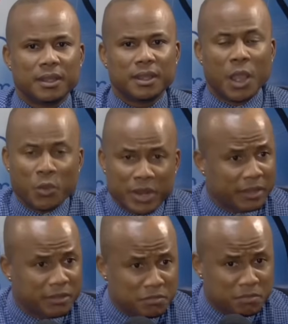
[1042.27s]
I would
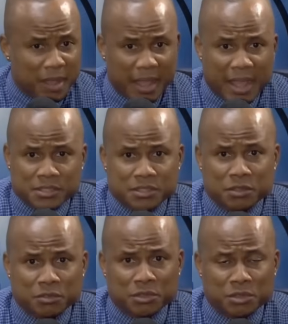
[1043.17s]
ask
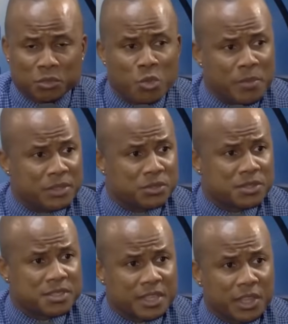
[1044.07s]
the women to
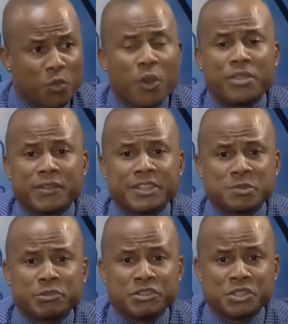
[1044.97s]
say what their
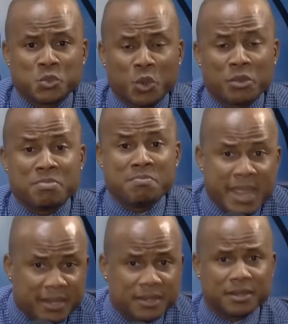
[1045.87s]
experiences were with
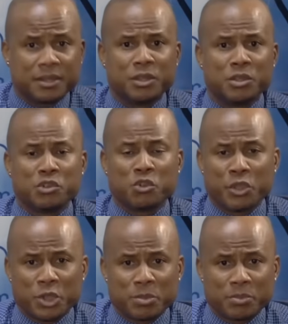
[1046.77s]
men
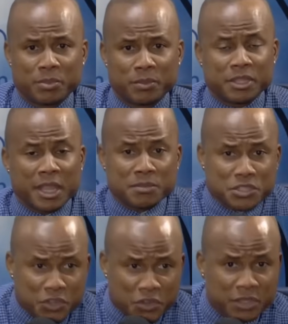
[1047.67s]
growing up. But I'm
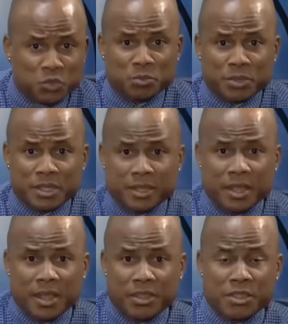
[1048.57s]
certain it would be
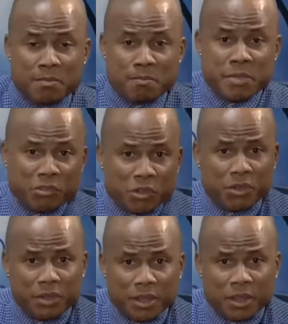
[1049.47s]
the
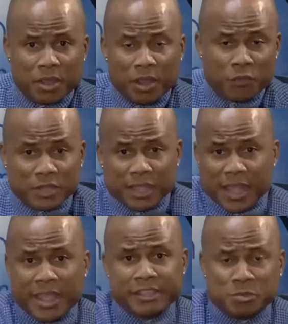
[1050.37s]
mirror of what
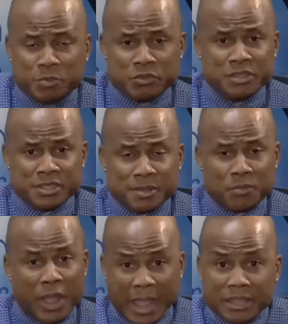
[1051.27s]
I experienced as a
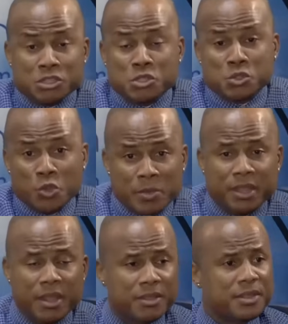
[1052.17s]
boy, I and so
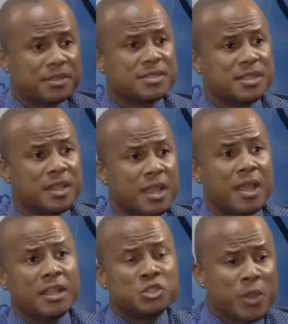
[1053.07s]
many others.
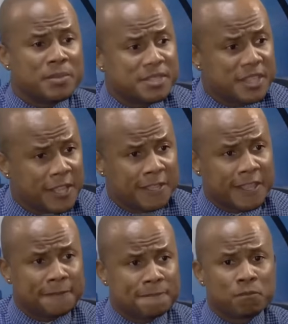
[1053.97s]
And so I'm saying
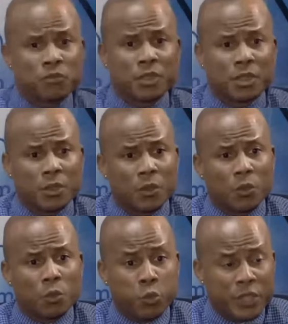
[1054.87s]
that
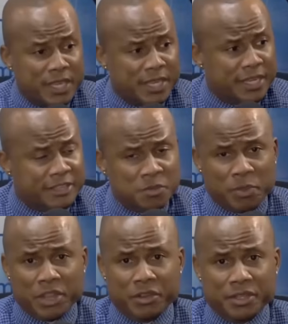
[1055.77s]
we need as
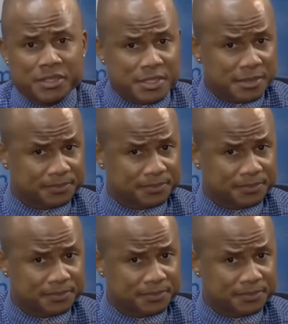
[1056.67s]
parents